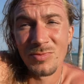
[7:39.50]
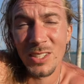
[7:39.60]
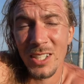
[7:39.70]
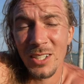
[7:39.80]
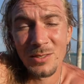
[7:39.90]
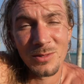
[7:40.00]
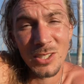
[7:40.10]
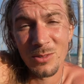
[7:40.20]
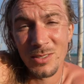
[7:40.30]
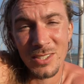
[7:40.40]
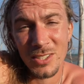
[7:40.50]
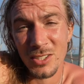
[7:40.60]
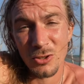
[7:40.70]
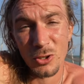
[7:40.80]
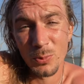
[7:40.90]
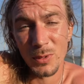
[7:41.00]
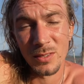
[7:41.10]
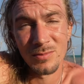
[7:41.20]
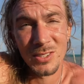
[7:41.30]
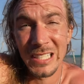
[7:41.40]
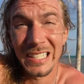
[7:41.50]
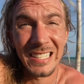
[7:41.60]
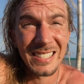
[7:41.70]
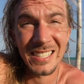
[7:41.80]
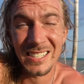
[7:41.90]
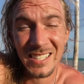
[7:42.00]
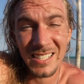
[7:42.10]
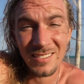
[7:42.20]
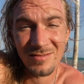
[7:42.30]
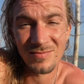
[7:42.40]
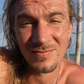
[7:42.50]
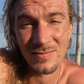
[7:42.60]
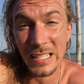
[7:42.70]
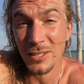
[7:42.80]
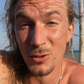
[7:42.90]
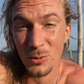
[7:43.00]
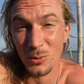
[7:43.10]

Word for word: you know, she was just a trooper. She didn't get seasick. That's huge.